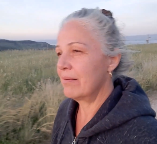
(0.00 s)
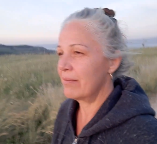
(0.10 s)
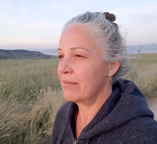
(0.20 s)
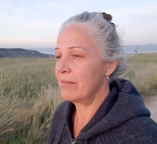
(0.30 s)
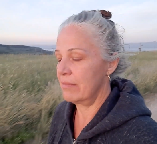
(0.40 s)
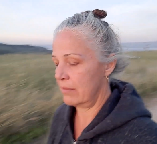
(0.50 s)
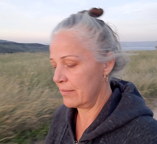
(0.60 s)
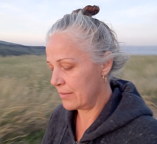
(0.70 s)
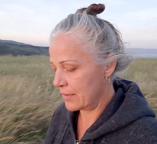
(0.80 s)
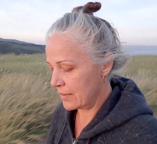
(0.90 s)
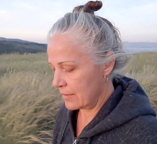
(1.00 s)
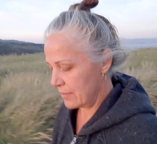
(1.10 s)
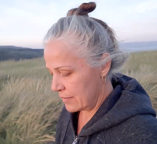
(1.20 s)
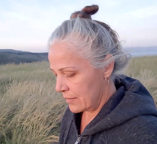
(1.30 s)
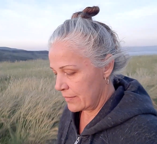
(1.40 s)

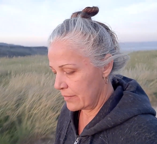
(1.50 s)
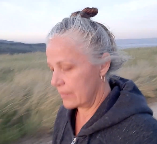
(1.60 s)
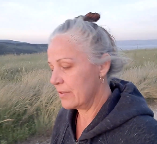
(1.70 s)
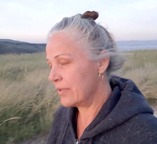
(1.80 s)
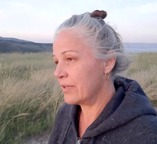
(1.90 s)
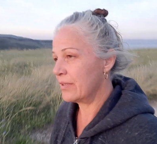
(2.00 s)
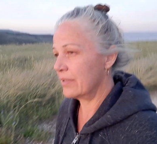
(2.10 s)
(silence)